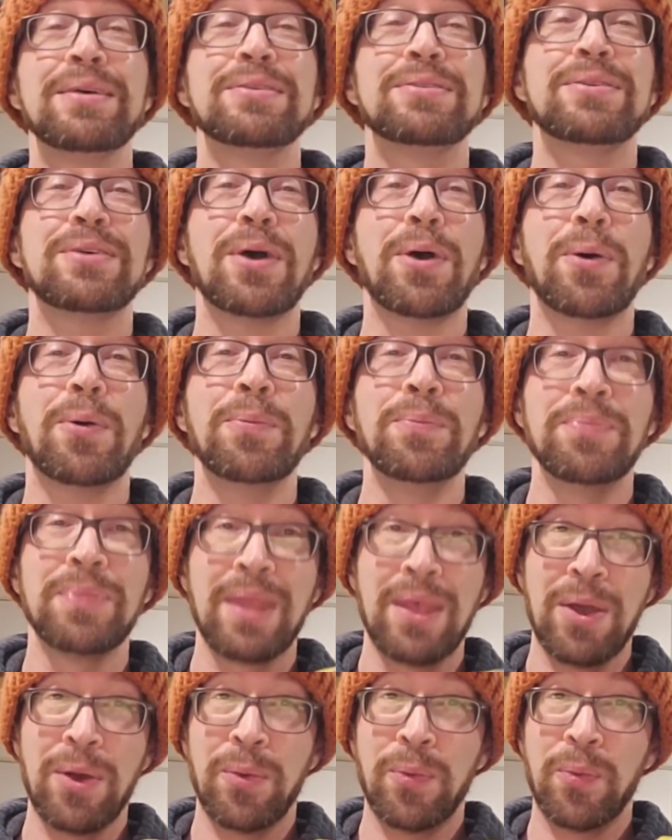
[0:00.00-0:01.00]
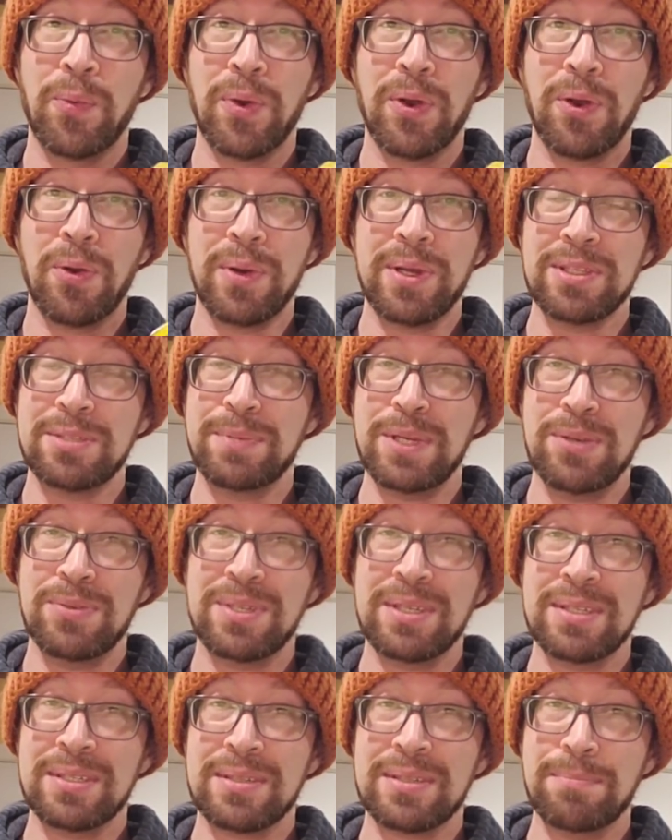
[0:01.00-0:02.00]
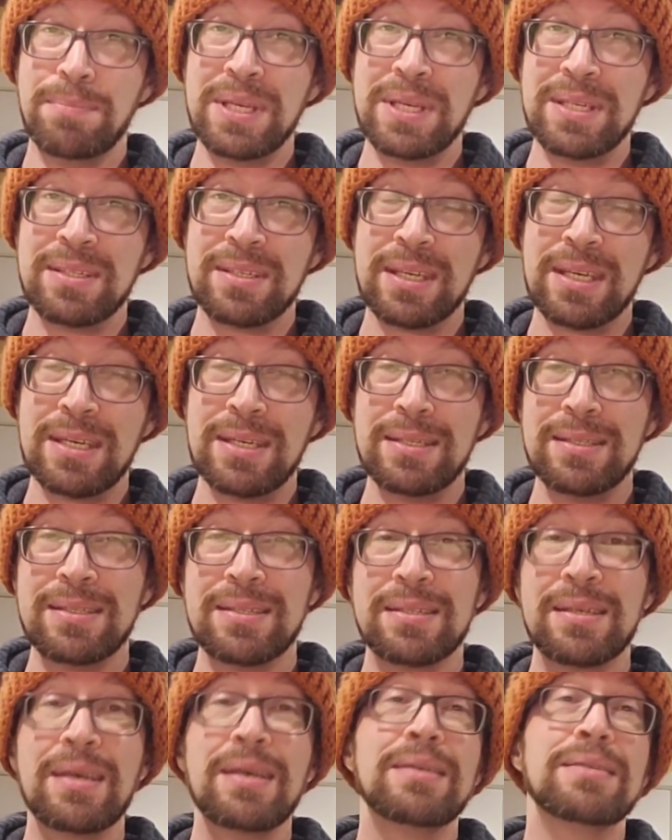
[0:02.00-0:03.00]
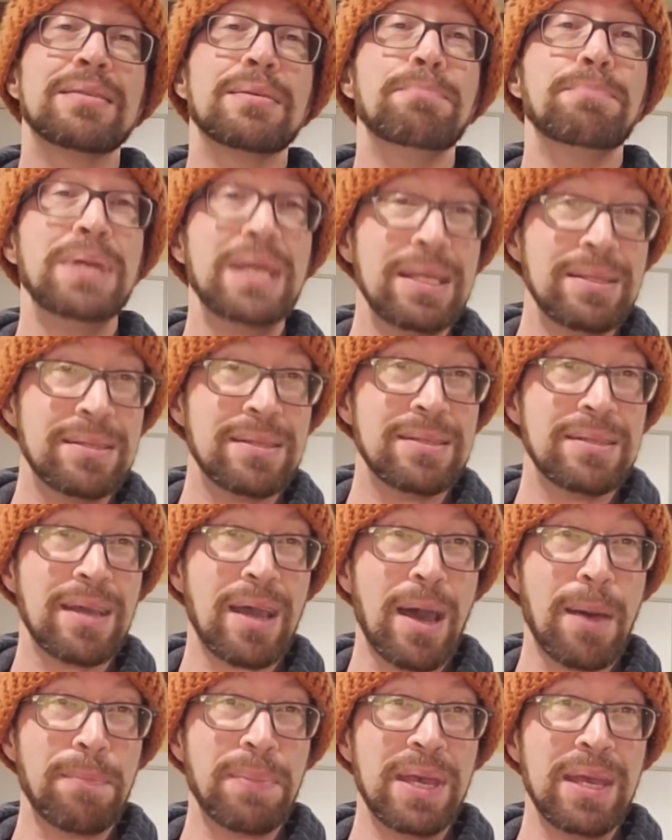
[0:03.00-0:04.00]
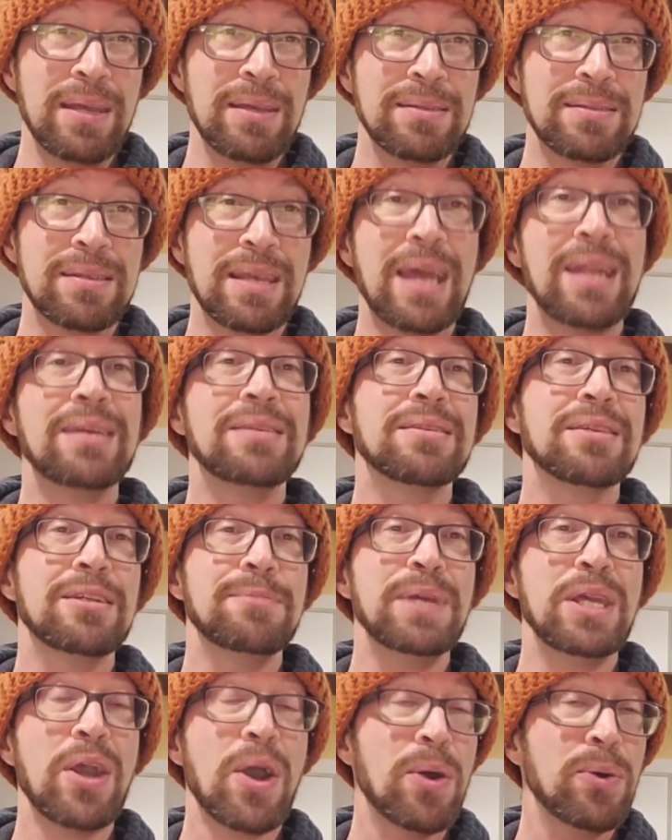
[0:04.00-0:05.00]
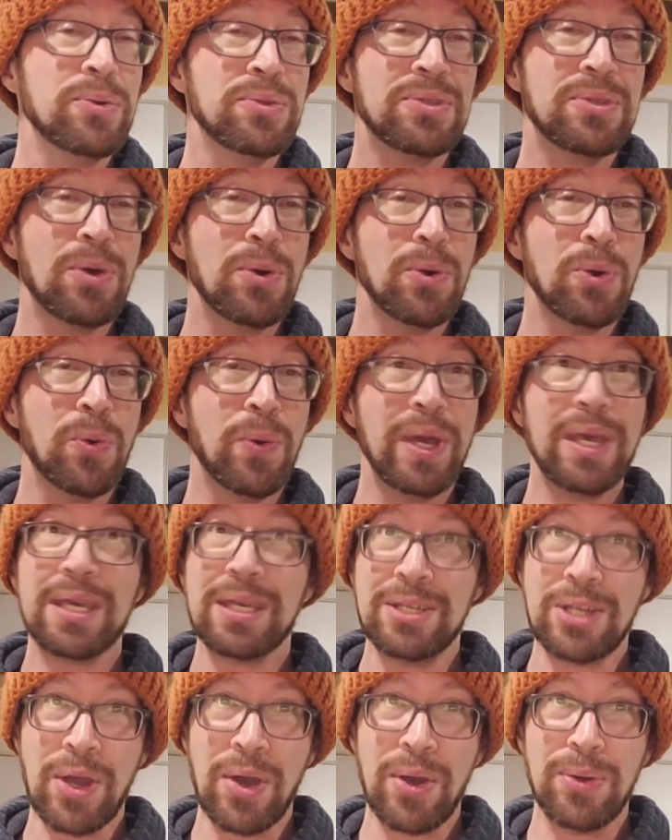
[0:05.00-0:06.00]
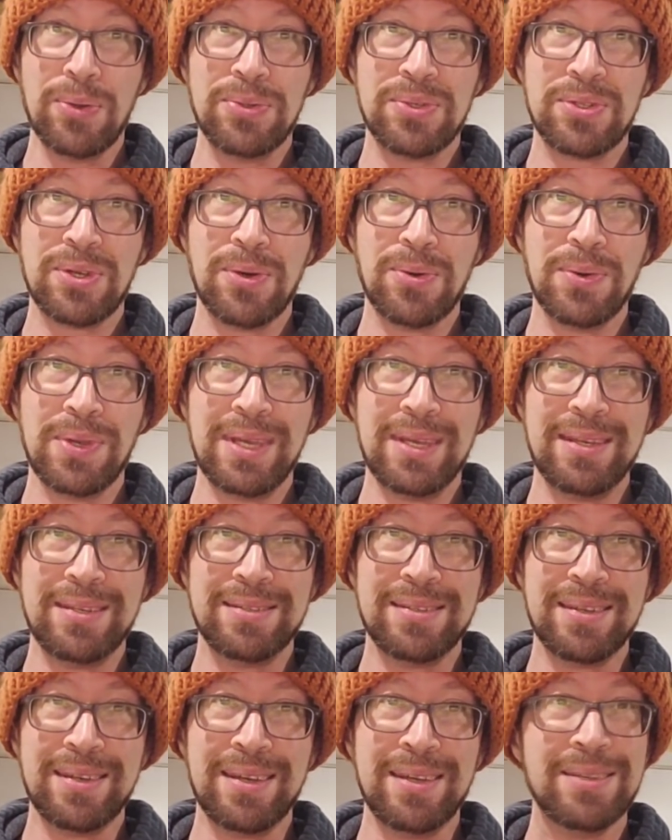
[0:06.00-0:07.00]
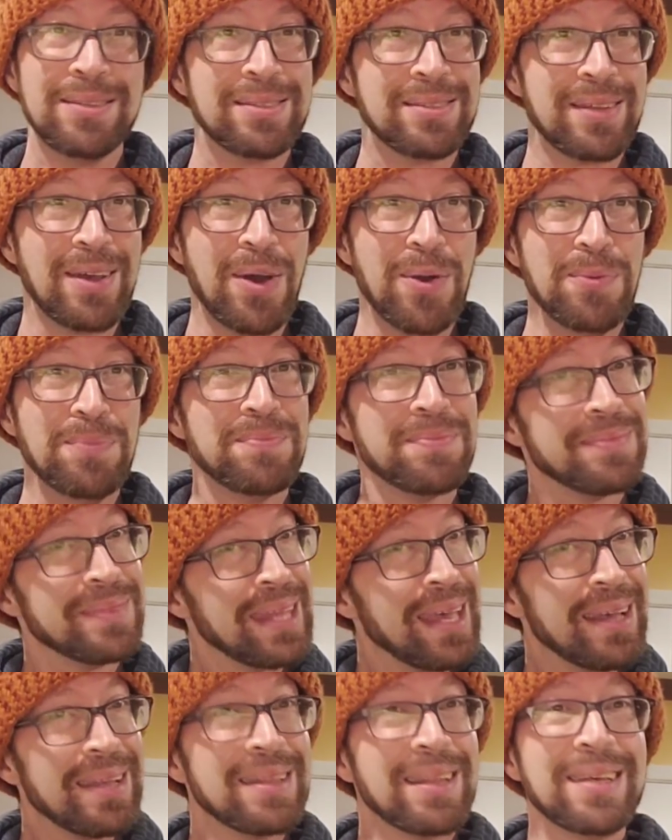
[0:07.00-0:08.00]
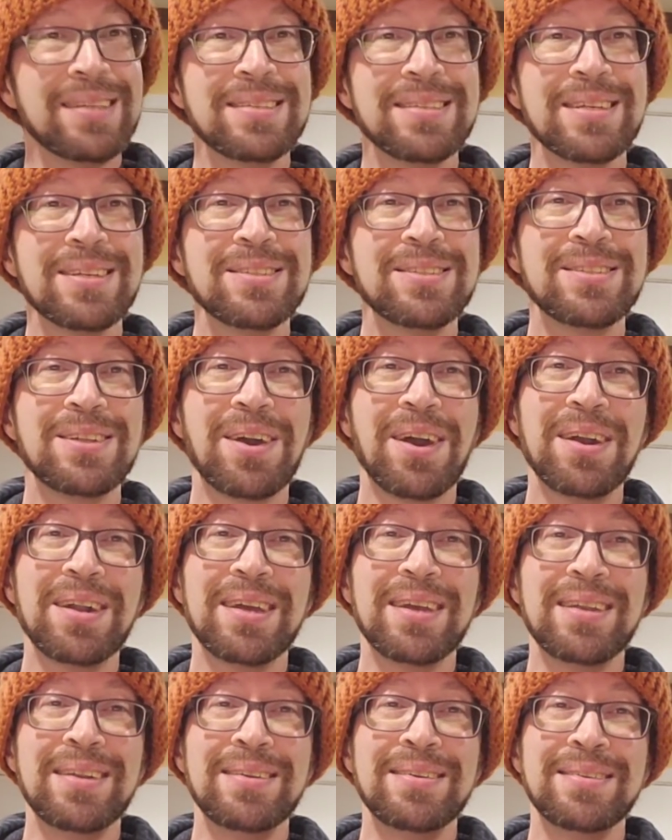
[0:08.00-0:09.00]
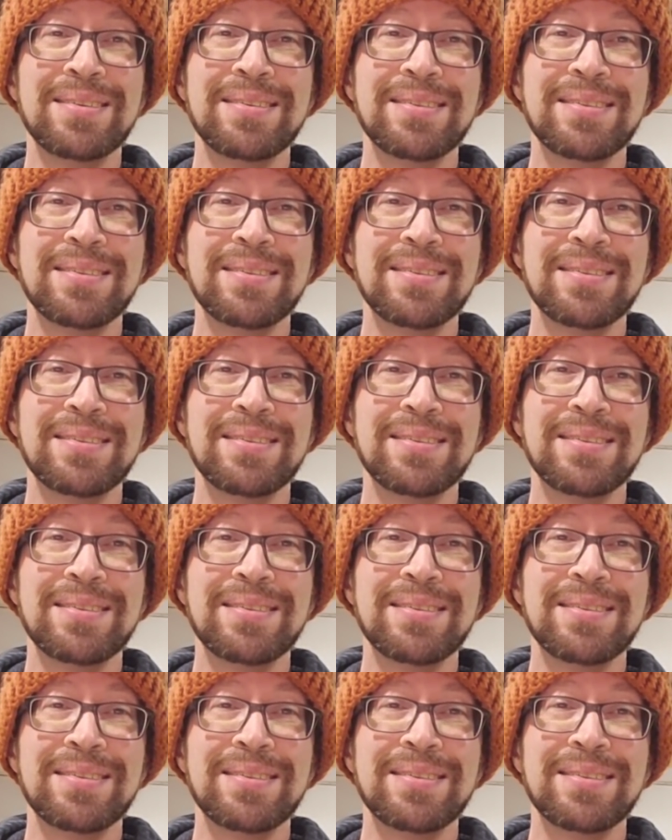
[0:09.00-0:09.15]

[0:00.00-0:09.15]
So we're going to be using some biscuits, some pizza toppings, and it's going to be oh so quick and oh so easy. So let's get started.